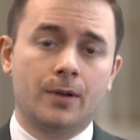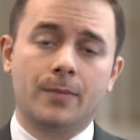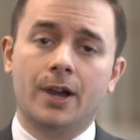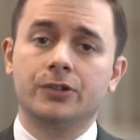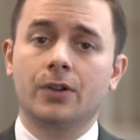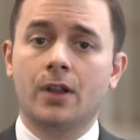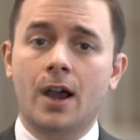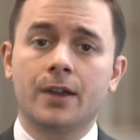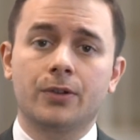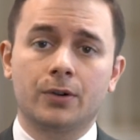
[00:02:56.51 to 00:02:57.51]
by
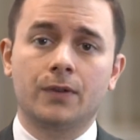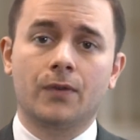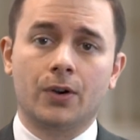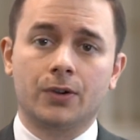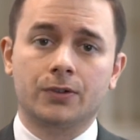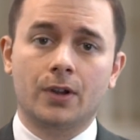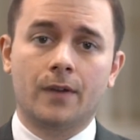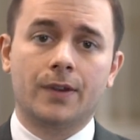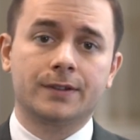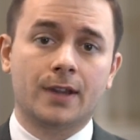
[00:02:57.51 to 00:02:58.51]
July 31st
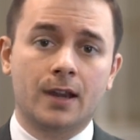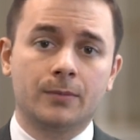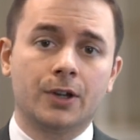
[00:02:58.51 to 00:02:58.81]
of the same